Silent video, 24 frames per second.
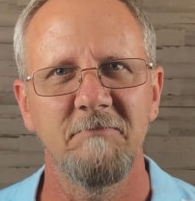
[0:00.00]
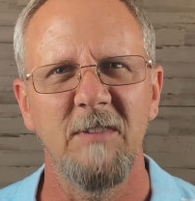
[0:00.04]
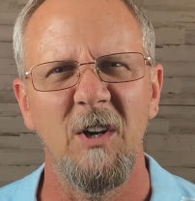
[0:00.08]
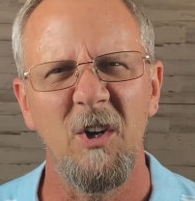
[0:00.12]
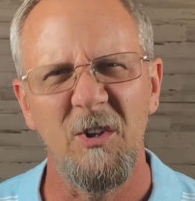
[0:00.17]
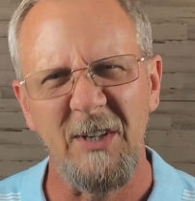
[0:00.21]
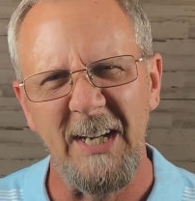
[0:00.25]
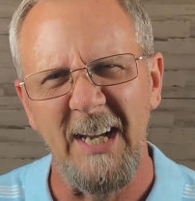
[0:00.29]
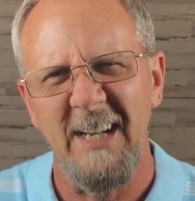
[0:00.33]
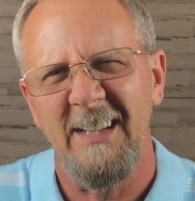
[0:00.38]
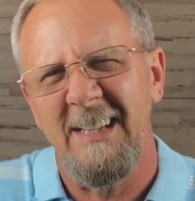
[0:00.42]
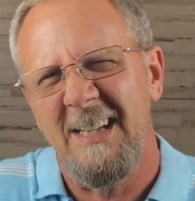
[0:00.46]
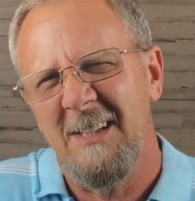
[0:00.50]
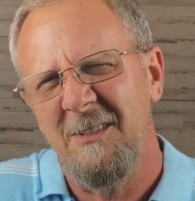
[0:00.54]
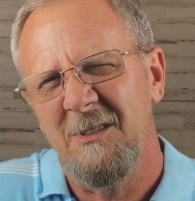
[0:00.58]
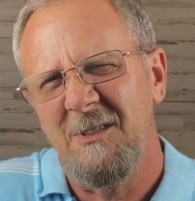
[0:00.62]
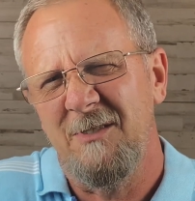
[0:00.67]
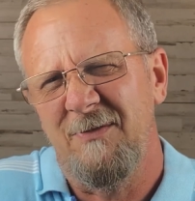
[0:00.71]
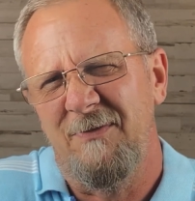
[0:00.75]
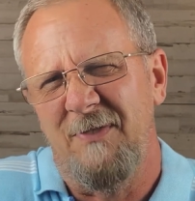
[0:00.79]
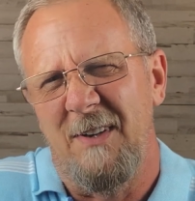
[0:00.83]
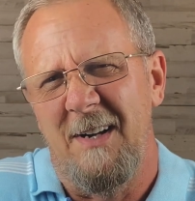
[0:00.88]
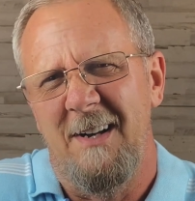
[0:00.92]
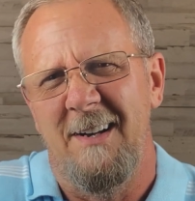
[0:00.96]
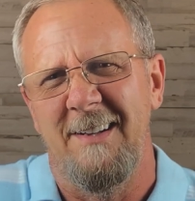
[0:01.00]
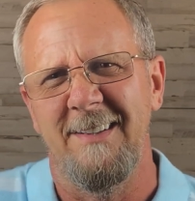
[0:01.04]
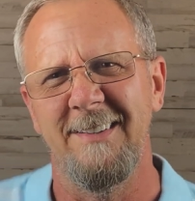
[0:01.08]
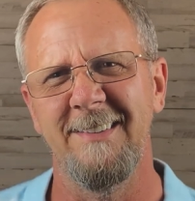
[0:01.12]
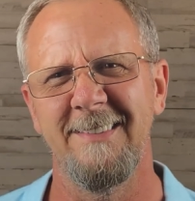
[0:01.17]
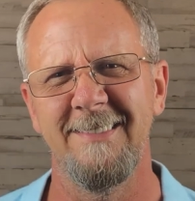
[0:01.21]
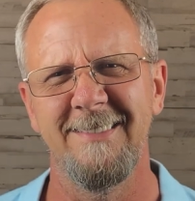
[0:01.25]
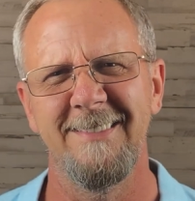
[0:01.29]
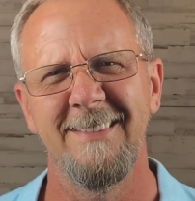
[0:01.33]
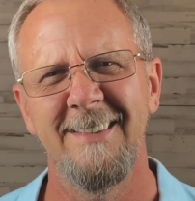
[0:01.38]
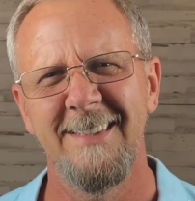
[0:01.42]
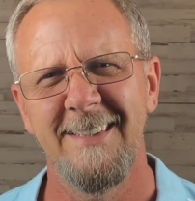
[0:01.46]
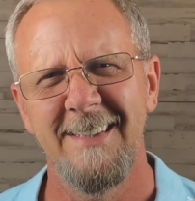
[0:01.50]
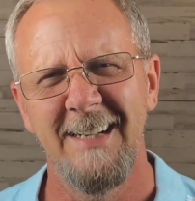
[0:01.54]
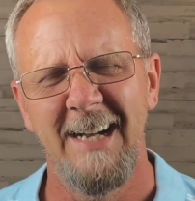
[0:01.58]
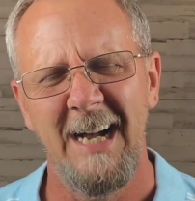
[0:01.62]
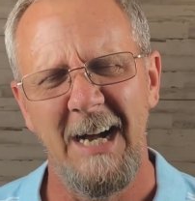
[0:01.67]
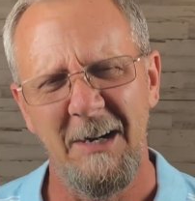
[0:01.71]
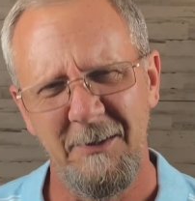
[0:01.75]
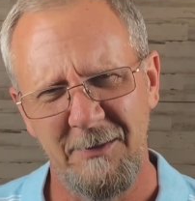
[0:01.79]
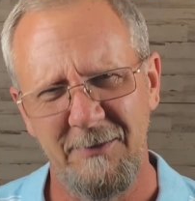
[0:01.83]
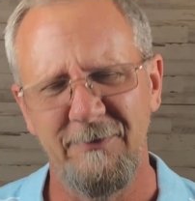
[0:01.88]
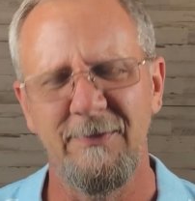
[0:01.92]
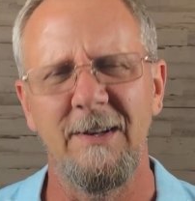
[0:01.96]
Okay, that was fine.
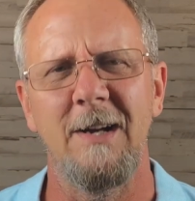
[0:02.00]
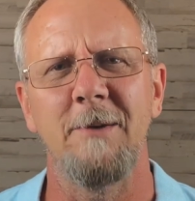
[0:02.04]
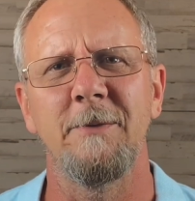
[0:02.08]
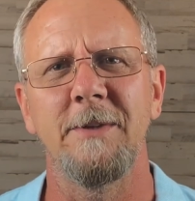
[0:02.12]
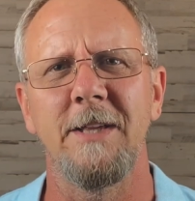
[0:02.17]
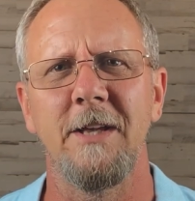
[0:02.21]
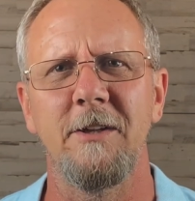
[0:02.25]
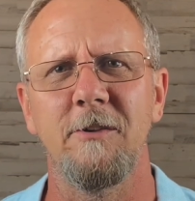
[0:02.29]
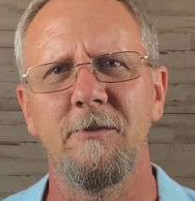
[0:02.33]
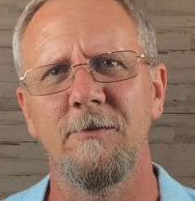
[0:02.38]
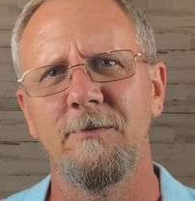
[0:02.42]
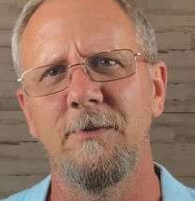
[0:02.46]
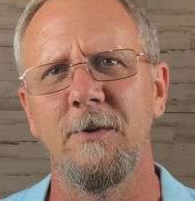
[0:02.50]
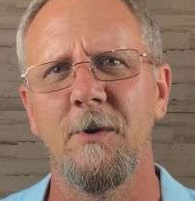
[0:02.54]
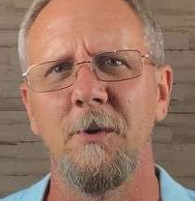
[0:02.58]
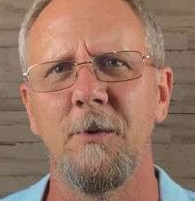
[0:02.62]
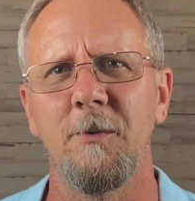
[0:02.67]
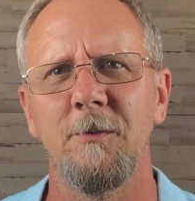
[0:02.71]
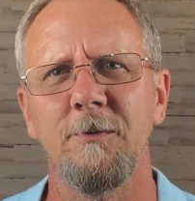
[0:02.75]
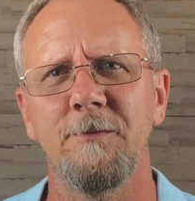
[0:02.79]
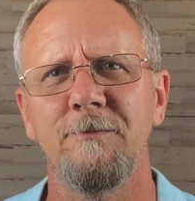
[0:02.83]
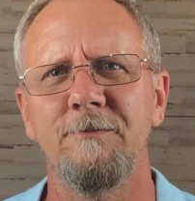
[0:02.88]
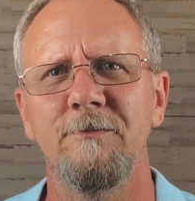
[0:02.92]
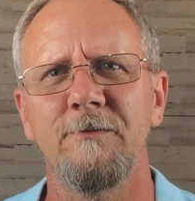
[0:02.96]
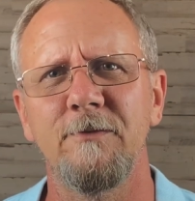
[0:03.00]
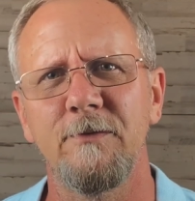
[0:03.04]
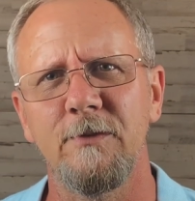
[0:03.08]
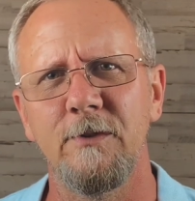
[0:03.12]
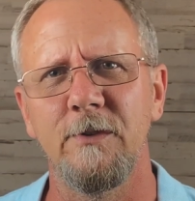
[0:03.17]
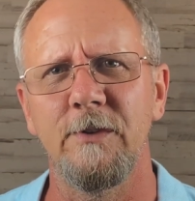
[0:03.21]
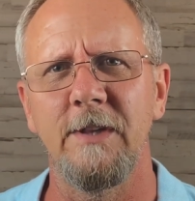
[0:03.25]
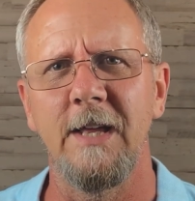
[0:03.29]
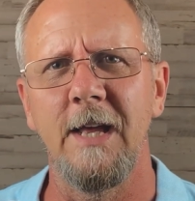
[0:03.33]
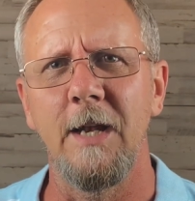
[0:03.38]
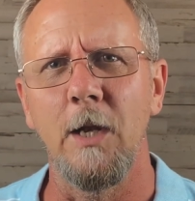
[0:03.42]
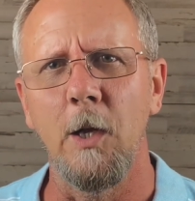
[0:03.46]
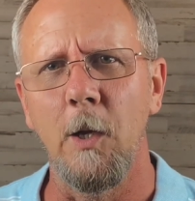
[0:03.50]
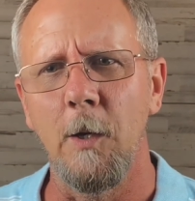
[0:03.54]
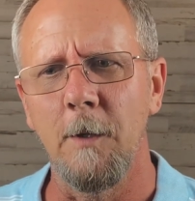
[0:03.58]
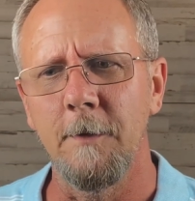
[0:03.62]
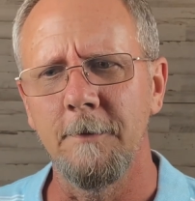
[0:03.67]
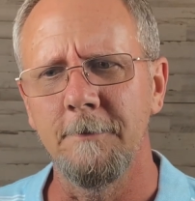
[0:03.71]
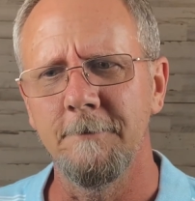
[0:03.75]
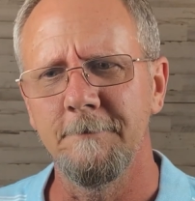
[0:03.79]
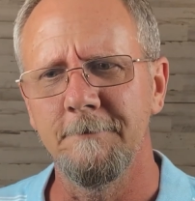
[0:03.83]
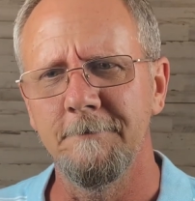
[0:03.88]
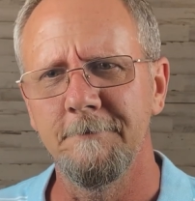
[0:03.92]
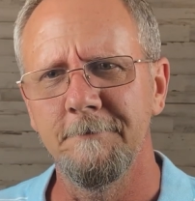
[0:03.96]
I was fine without a phone for that
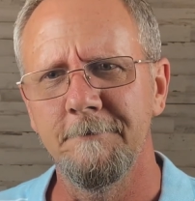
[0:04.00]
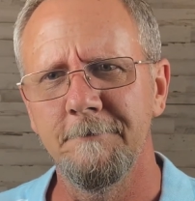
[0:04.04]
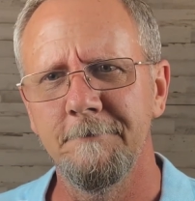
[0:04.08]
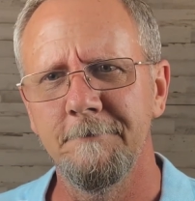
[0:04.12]
long.